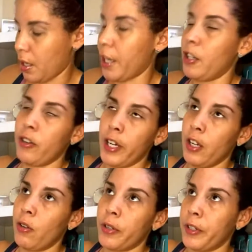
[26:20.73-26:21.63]
I know
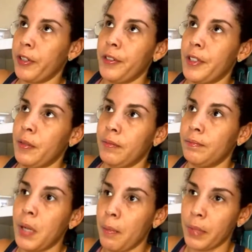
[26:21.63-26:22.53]
I ordered some
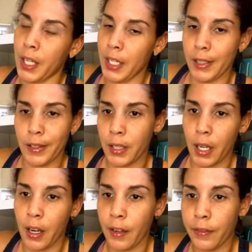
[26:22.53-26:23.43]
pumpkin-y
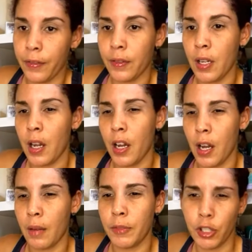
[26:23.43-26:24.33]
stuff.
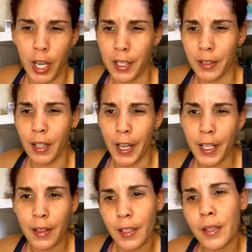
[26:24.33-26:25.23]
Do you guys
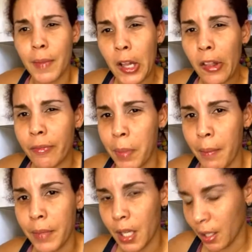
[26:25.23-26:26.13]
like the smell of
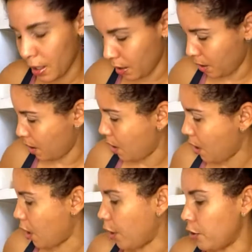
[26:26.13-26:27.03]
pumpkin?
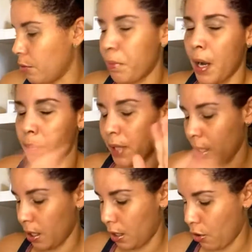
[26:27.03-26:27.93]
Are you
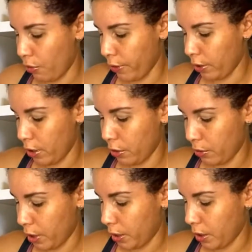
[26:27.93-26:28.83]
pumpkin
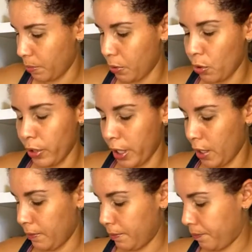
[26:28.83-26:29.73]
overload at this point?